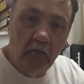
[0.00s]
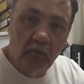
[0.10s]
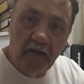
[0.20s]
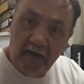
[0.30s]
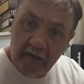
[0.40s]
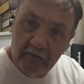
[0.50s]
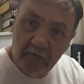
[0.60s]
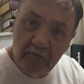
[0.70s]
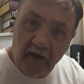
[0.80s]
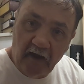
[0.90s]
When I get a
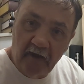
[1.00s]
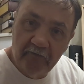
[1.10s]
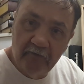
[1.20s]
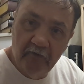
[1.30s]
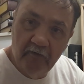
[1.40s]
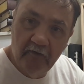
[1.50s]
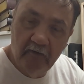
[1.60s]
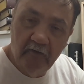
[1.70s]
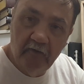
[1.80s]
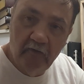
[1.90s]
new knife,
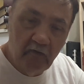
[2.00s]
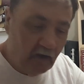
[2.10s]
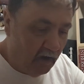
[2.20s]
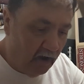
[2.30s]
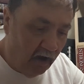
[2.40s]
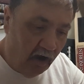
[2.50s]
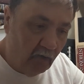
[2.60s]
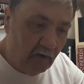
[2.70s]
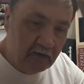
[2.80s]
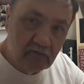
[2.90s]
I
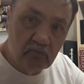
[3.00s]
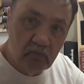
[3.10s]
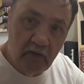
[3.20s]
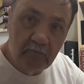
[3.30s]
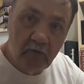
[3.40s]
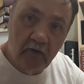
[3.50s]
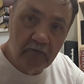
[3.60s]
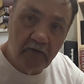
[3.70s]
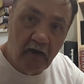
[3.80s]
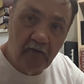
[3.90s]
always
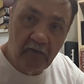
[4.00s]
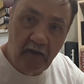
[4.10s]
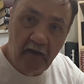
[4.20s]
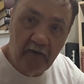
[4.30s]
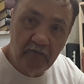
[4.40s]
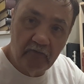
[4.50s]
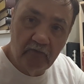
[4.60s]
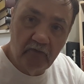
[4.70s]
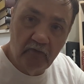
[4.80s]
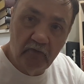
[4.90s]
reprofile the edge
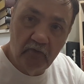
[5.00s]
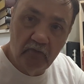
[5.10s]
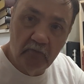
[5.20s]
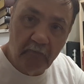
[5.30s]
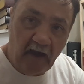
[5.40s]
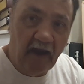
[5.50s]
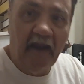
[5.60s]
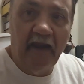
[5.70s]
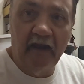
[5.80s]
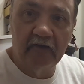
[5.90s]
to my
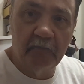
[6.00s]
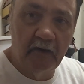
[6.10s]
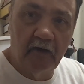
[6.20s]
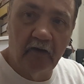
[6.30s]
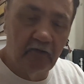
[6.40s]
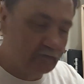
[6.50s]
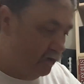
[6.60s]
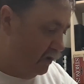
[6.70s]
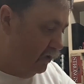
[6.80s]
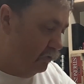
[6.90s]
hand, because
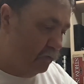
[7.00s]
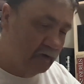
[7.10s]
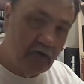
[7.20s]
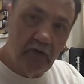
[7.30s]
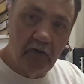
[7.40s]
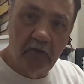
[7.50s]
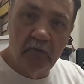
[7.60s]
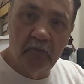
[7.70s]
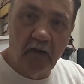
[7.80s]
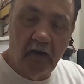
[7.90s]
when you
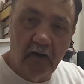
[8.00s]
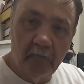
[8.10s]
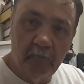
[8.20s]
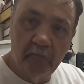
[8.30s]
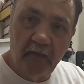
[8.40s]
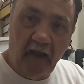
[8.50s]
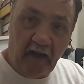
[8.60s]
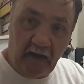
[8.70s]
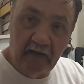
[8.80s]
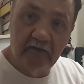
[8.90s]
do
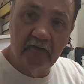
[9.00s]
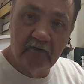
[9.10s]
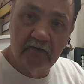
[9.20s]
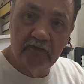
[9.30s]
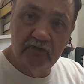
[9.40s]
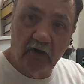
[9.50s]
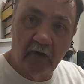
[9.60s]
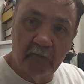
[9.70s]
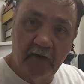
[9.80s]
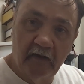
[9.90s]
hand
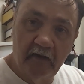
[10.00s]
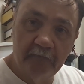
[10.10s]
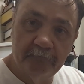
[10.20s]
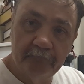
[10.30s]
sharpening,